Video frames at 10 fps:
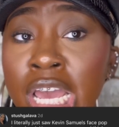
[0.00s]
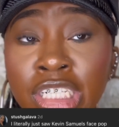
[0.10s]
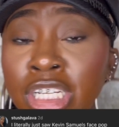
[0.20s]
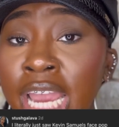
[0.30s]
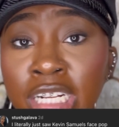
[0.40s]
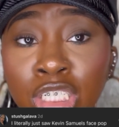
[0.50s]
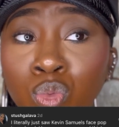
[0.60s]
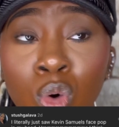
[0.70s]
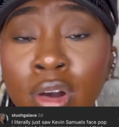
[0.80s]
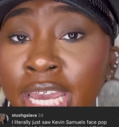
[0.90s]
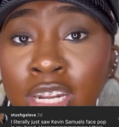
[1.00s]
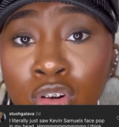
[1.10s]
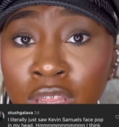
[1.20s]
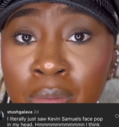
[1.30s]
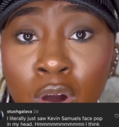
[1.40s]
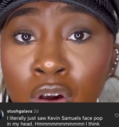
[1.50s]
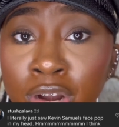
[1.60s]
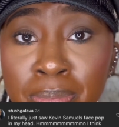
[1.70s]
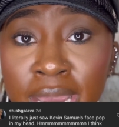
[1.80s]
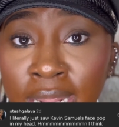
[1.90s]
She can't just walk in on them
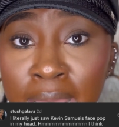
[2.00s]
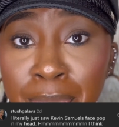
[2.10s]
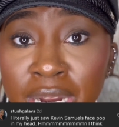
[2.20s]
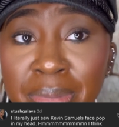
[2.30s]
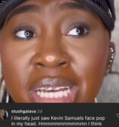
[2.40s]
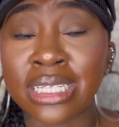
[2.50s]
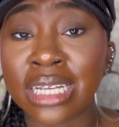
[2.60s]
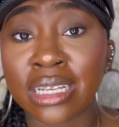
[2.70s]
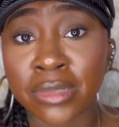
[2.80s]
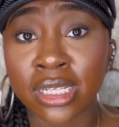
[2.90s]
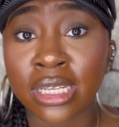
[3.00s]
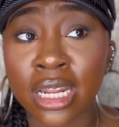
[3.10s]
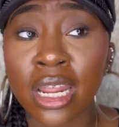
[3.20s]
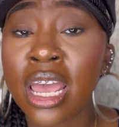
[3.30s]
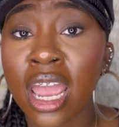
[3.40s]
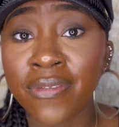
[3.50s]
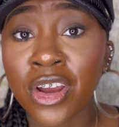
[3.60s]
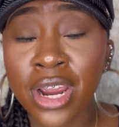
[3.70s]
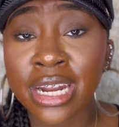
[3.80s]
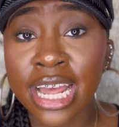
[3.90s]
already making that money, because 9 times out of 10, if they're
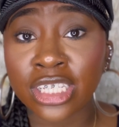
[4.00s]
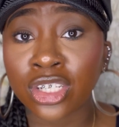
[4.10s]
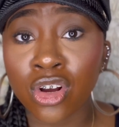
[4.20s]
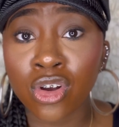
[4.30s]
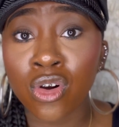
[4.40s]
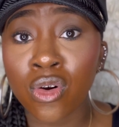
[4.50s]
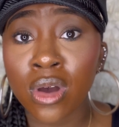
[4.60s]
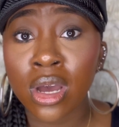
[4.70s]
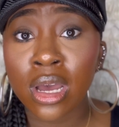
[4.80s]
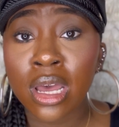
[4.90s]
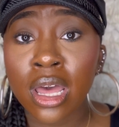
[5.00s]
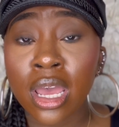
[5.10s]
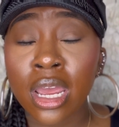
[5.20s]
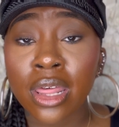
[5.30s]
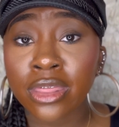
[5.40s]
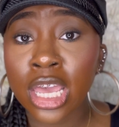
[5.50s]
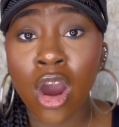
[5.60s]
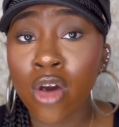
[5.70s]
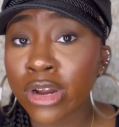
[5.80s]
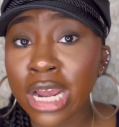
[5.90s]
in that circle, they already